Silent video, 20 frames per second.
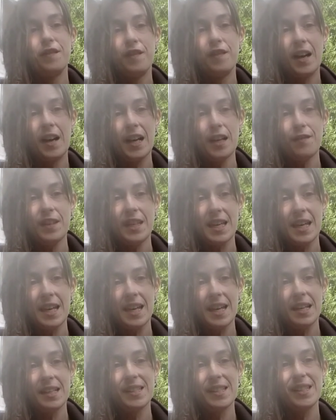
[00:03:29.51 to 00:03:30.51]
5
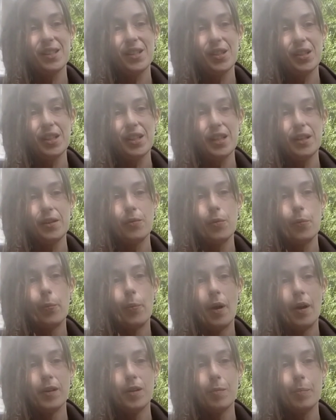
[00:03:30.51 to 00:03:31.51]
years to
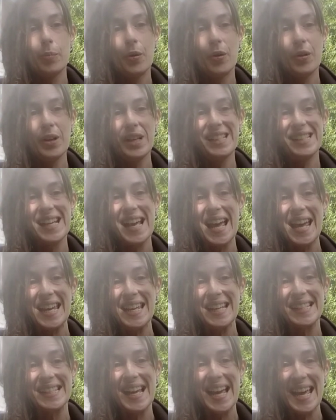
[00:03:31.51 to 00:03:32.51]

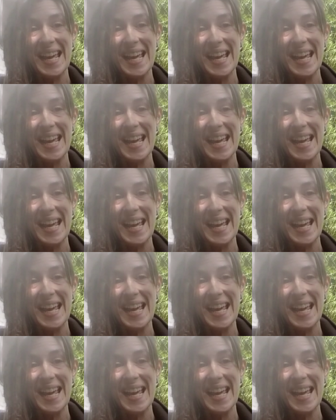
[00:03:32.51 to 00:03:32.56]
1.88,